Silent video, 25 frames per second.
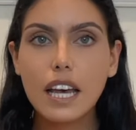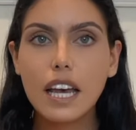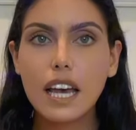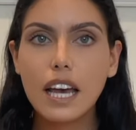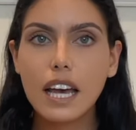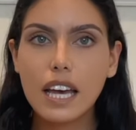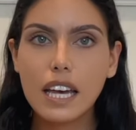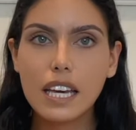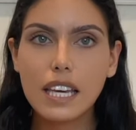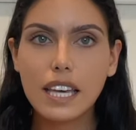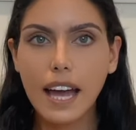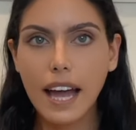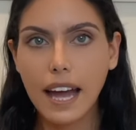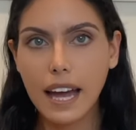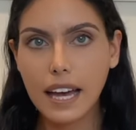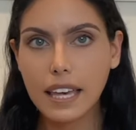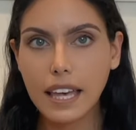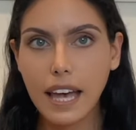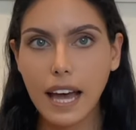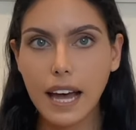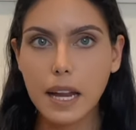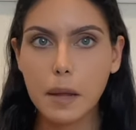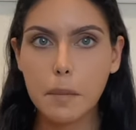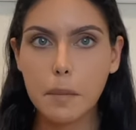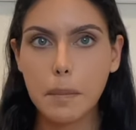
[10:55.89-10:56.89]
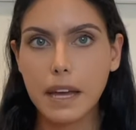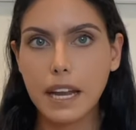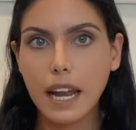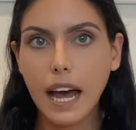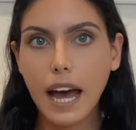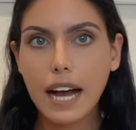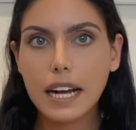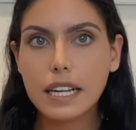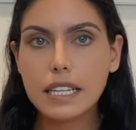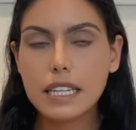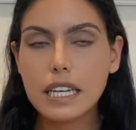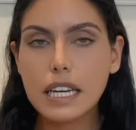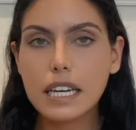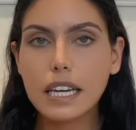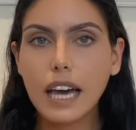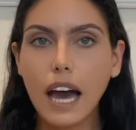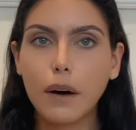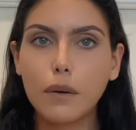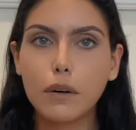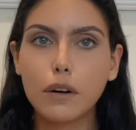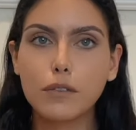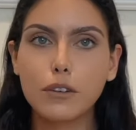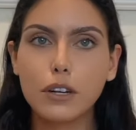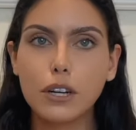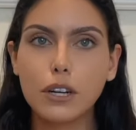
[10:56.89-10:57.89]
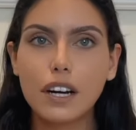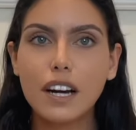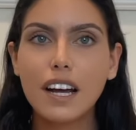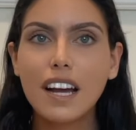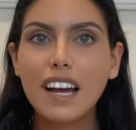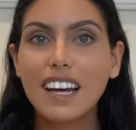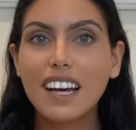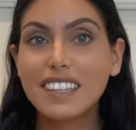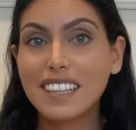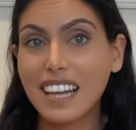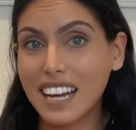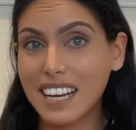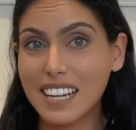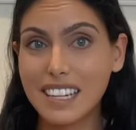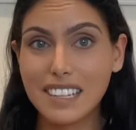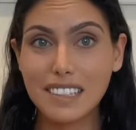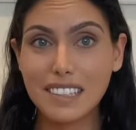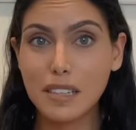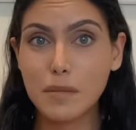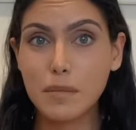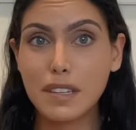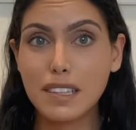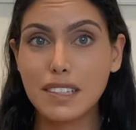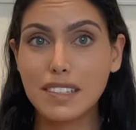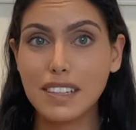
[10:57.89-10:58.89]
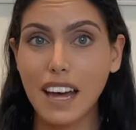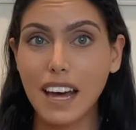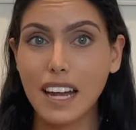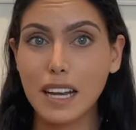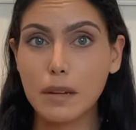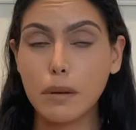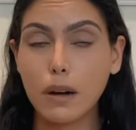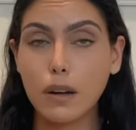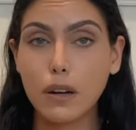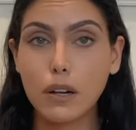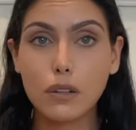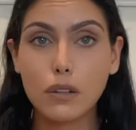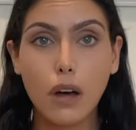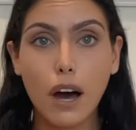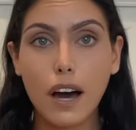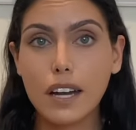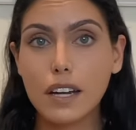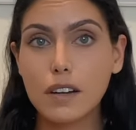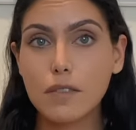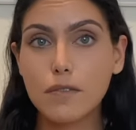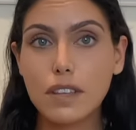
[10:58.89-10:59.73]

It can get a bit hectic. However, that is to be said about a lot of